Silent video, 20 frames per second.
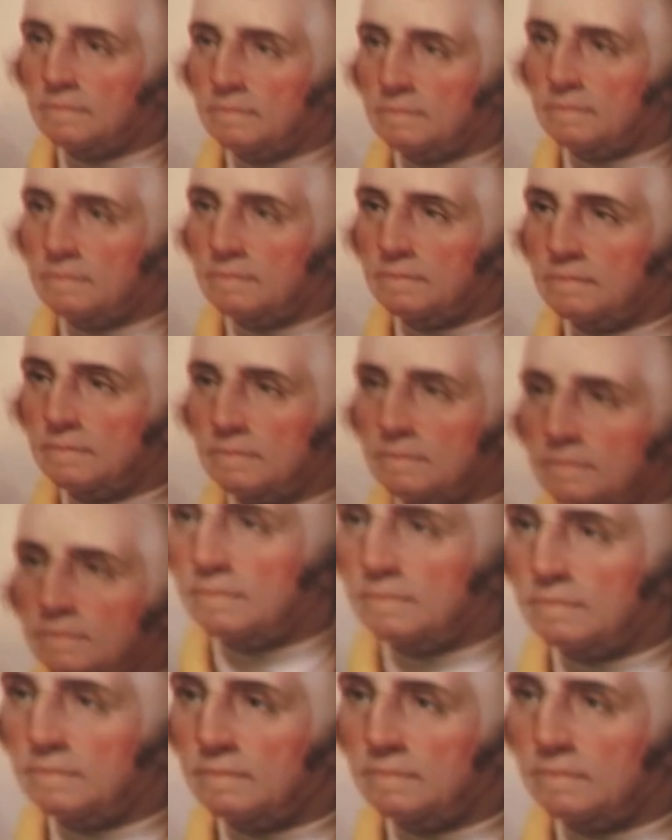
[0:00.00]

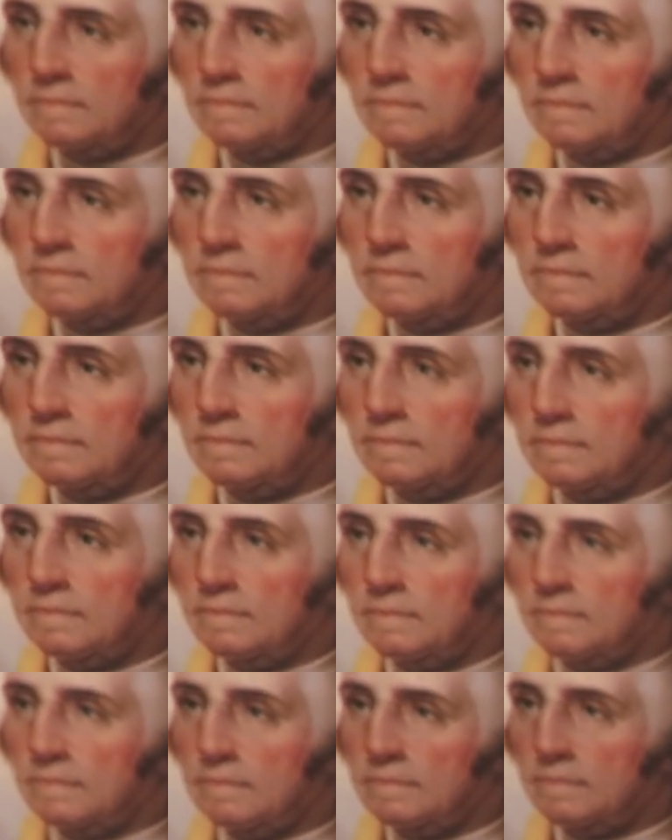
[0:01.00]

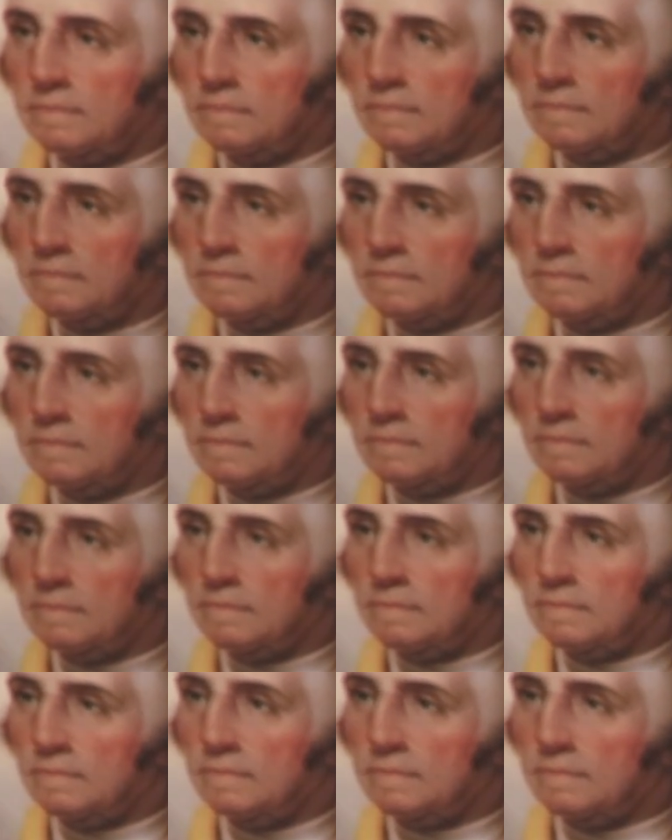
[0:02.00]

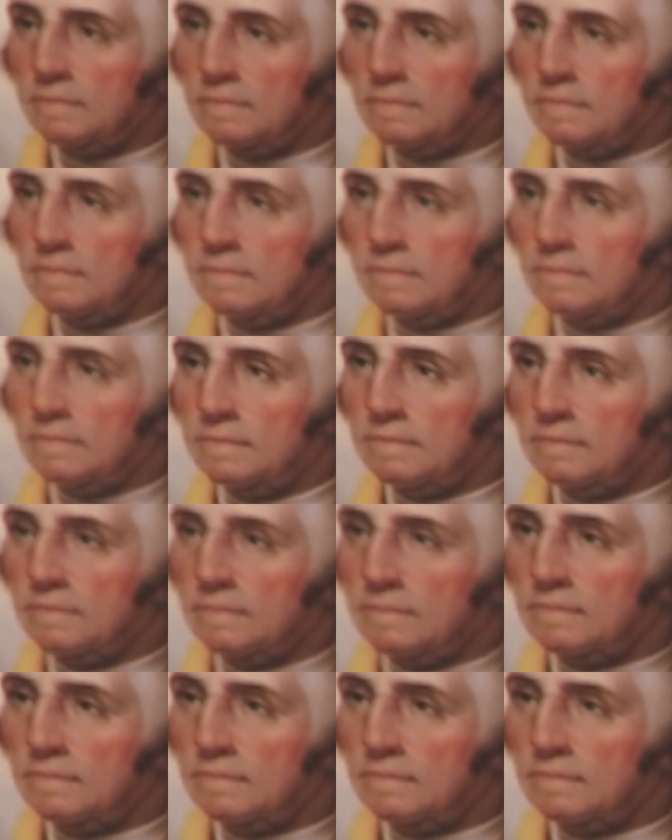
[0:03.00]
(not speaking)